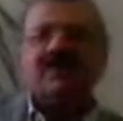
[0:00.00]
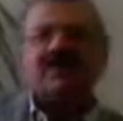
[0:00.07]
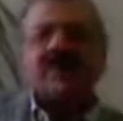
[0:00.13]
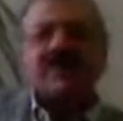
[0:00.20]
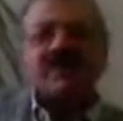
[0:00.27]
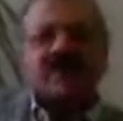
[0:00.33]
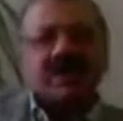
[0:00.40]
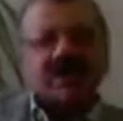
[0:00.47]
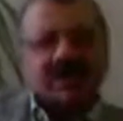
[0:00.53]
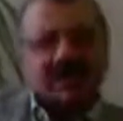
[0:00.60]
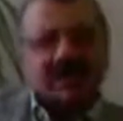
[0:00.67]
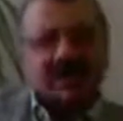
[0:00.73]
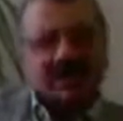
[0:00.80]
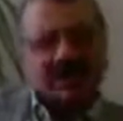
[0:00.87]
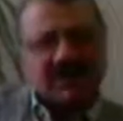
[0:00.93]
special
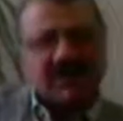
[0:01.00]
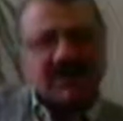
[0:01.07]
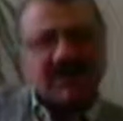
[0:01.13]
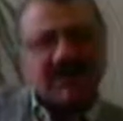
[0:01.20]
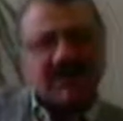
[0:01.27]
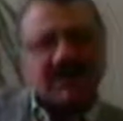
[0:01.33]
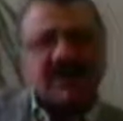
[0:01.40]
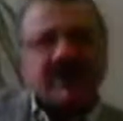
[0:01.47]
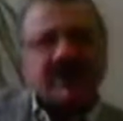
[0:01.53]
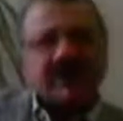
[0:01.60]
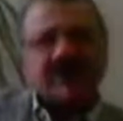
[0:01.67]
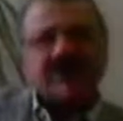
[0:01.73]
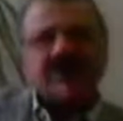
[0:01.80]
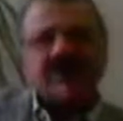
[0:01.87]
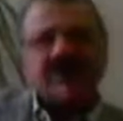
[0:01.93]
programs for the
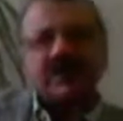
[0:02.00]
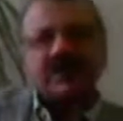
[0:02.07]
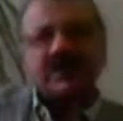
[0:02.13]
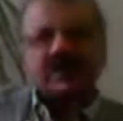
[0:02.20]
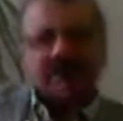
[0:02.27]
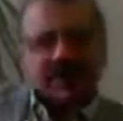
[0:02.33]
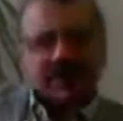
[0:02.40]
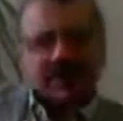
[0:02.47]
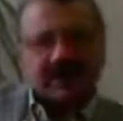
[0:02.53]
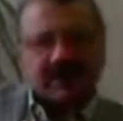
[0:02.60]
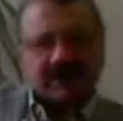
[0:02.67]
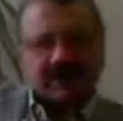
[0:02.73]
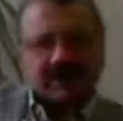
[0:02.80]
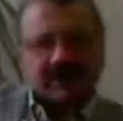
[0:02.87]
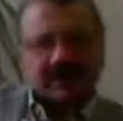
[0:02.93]
needs of the poor
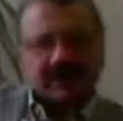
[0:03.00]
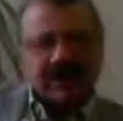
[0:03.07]
countries.